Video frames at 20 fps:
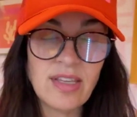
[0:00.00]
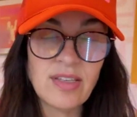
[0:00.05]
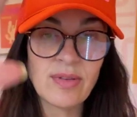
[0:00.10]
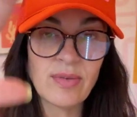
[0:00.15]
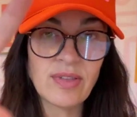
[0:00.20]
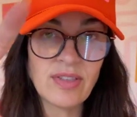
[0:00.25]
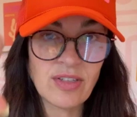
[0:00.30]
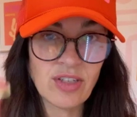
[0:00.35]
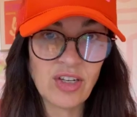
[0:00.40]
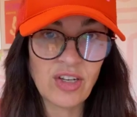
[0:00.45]
These
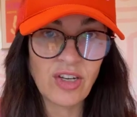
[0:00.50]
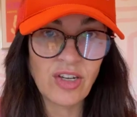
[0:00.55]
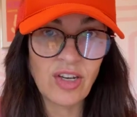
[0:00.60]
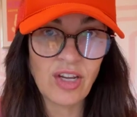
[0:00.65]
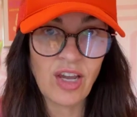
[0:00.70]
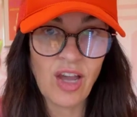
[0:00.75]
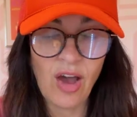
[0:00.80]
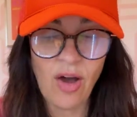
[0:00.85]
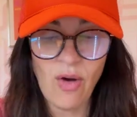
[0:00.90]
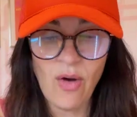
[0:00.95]
ones are good
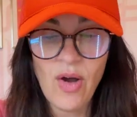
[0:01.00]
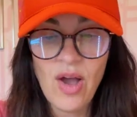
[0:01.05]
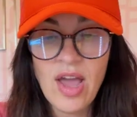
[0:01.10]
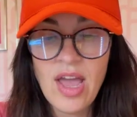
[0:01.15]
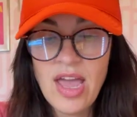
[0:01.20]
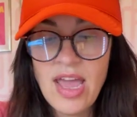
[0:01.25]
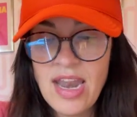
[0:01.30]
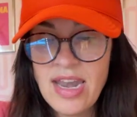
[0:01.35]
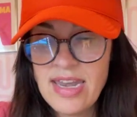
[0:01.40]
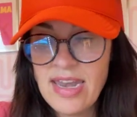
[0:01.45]
to go.
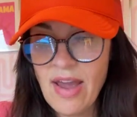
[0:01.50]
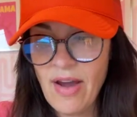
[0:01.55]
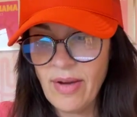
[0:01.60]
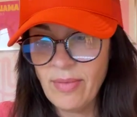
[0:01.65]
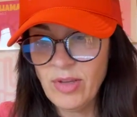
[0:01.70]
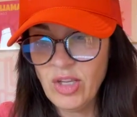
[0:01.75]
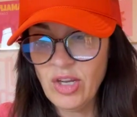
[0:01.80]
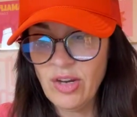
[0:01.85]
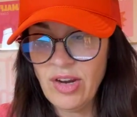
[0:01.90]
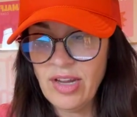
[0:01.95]
Now
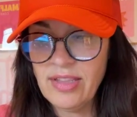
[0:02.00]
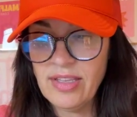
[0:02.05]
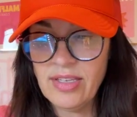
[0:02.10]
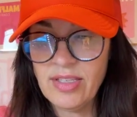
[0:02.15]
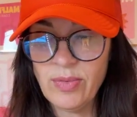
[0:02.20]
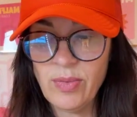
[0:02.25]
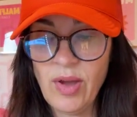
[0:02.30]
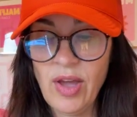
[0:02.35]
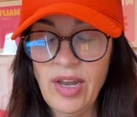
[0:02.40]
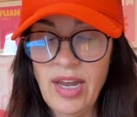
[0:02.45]
I'm curing
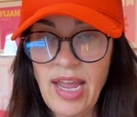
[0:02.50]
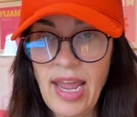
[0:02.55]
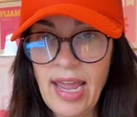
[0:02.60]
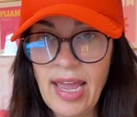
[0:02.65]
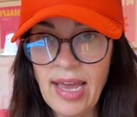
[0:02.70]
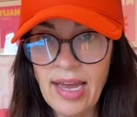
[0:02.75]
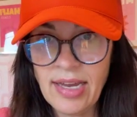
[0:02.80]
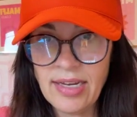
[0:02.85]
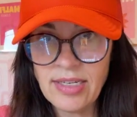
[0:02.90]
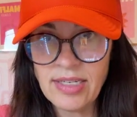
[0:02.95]
this one.
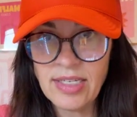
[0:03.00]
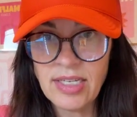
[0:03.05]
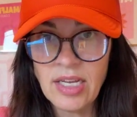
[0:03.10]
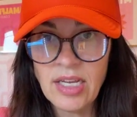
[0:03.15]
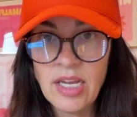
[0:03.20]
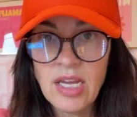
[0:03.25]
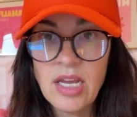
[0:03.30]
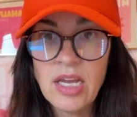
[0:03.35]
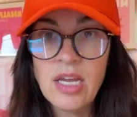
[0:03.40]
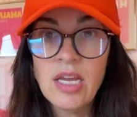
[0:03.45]
And
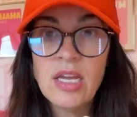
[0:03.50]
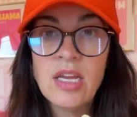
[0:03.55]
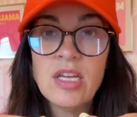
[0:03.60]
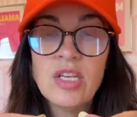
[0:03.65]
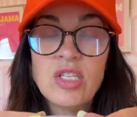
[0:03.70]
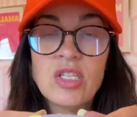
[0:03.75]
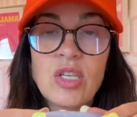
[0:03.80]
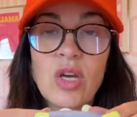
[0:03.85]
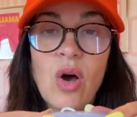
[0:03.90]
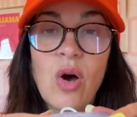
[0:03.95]

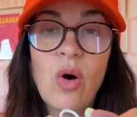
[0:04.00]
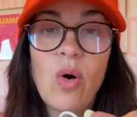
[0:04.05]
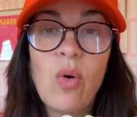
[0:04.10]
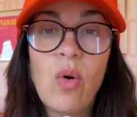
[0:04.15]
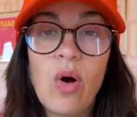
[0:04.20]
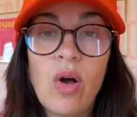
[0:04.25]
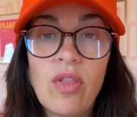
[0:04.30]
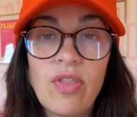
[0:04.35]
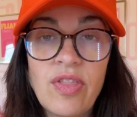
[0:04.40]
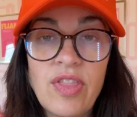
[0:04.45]

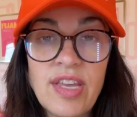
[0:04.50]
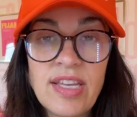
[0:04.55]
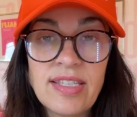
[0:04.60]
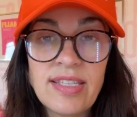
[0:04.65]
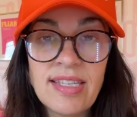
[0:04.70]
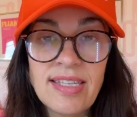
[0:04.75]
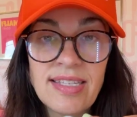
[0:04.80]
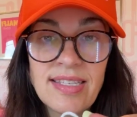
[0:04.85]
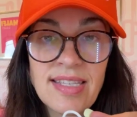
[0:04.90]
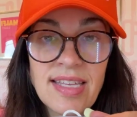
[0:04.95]
so
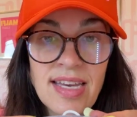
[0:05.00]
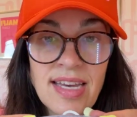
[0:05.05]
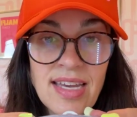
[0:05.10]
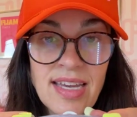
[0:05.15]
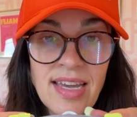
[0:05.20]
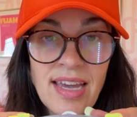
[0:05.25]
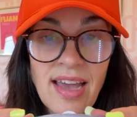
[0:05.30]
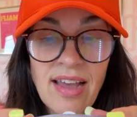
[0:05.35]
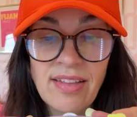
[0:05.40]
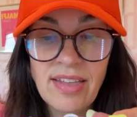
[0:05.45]
this is
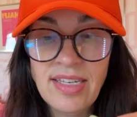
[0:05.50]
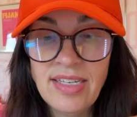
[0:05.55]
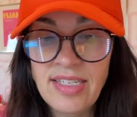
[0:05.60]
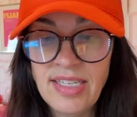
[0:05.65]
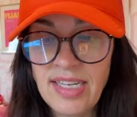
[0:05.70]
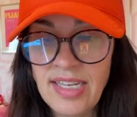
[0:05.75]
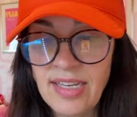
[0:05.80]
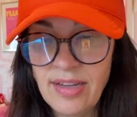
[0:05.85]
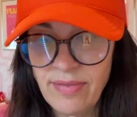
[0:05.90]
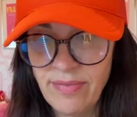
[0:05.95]
the
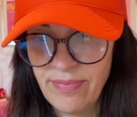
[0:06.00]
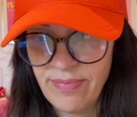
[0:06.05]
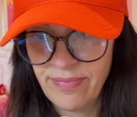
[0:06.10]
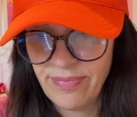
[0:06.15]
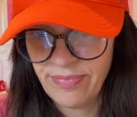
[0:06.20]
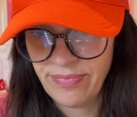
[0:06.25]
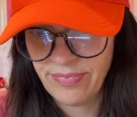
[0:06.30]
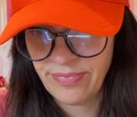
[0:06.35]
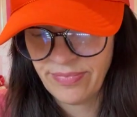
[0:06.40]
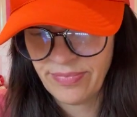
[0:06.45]
LED
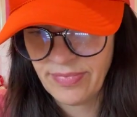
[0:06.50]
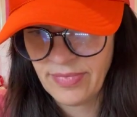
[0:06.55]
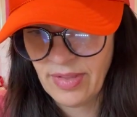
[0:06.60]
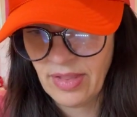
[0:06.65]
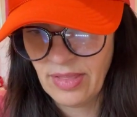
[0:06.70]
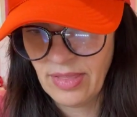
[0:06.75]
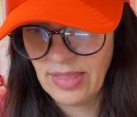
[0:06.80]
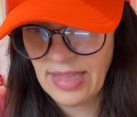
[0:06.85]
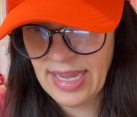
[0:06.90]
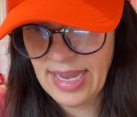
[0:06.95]

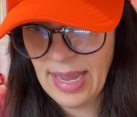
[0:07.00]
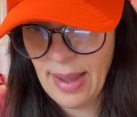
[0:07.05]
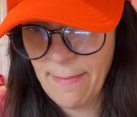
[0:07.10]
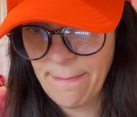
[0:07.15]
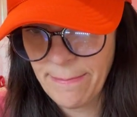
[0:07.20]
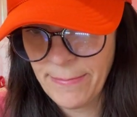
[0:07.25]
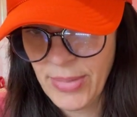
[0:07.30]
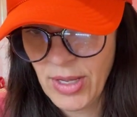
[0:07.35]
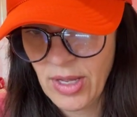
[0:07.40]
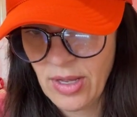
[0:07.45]

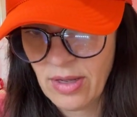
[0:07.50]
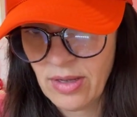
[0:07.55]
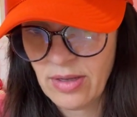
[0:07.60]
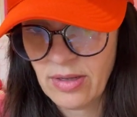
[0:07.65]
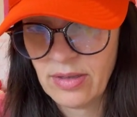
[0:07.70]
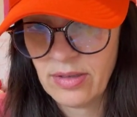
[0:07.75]
lamp.